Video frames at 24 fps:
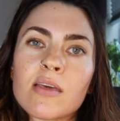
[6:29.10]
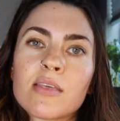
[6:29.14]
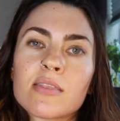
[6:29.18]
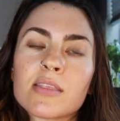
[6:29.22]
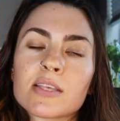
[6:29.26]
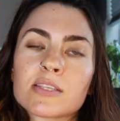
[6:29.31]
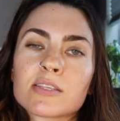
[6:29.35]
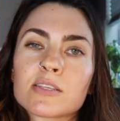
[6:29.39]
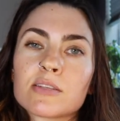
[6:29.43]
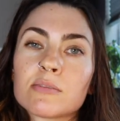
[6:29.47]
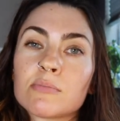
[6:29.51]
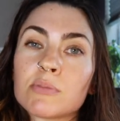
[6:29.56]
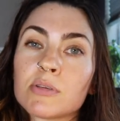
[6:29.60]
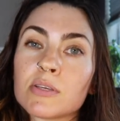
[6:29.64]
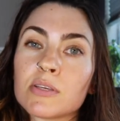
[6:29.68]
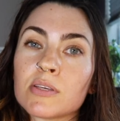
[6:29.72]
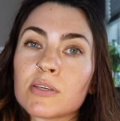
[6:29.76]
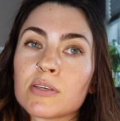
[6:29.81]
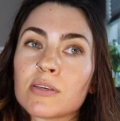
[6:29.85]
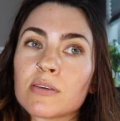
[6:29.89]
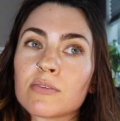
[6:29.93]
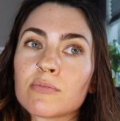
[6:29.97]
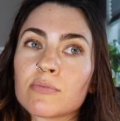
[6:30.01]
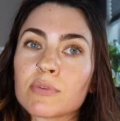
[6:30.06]
that's going to
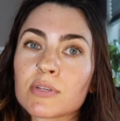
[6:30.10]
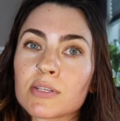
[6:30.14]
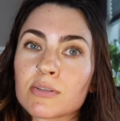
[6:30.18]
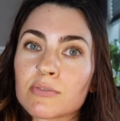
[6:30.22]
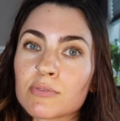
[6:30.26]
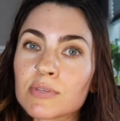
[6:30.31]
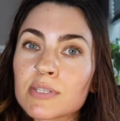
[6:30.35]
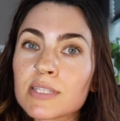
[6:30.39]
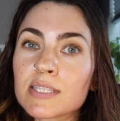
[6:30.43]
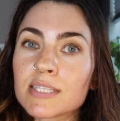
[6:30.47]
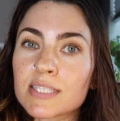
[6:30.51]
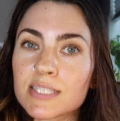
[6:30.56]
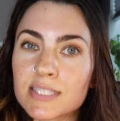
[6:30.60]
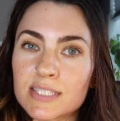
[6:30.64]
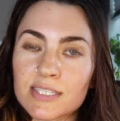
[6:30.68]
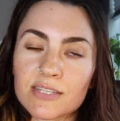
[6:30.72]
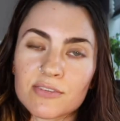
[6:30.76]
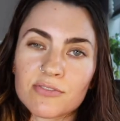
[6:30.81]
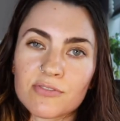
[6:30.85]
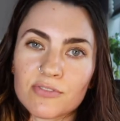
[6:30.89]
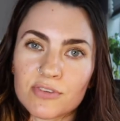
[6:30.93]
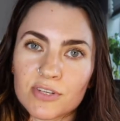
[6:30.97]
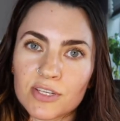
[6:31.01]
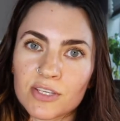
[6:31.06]
be really realistic
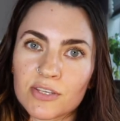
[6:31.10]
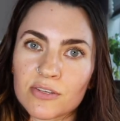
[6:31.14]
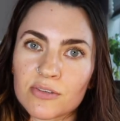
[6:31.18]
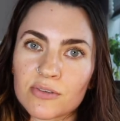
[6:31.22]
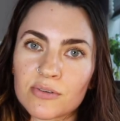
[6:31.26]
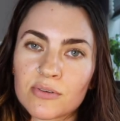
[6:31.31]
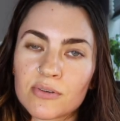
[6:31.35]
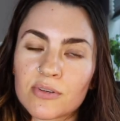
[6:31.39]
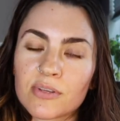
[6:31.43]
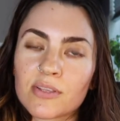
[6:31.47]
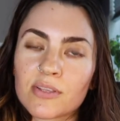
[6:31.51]
for you,